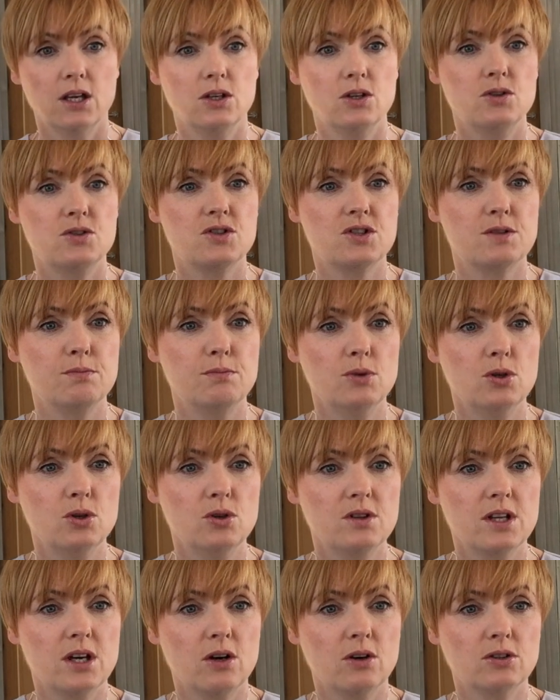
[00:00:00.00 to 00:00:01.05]
You
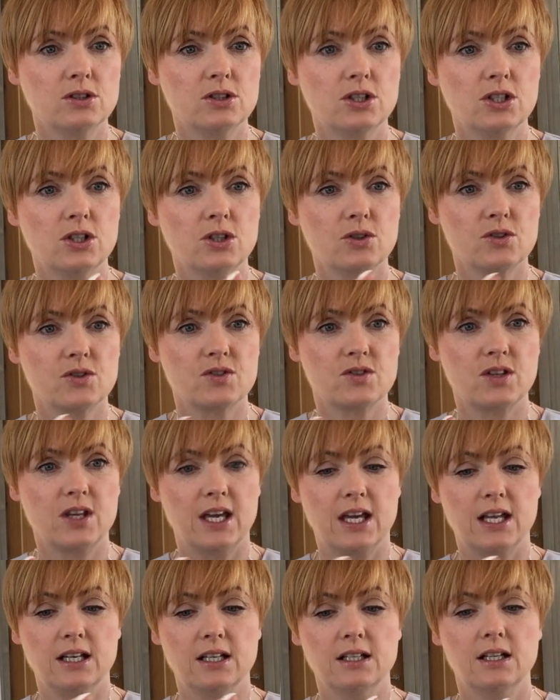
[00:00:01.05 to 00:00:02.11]
smooth it onto your
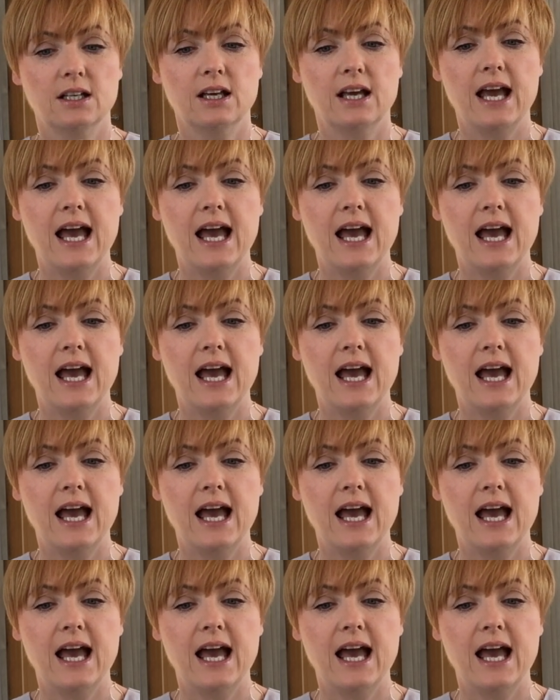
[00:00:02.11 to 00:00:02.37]
skin